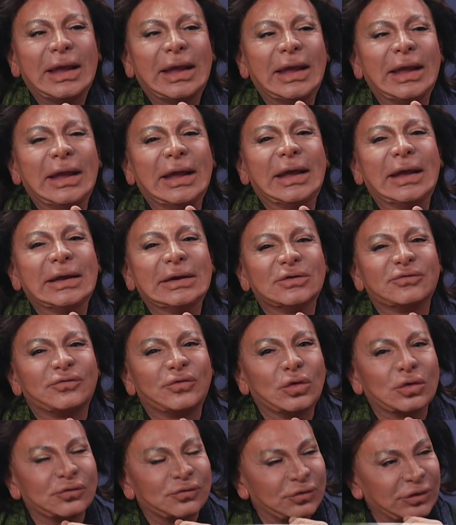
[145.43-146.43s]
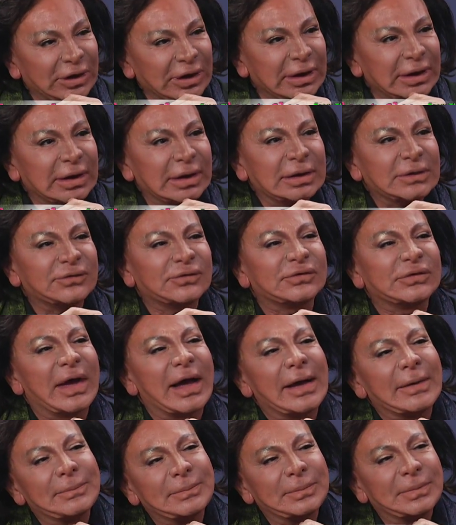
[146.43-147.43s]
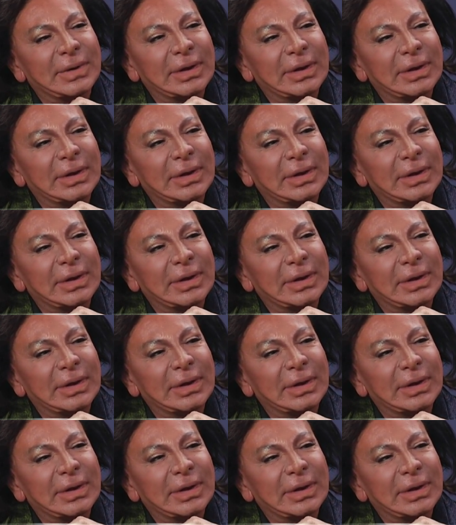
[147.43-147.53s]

and for free some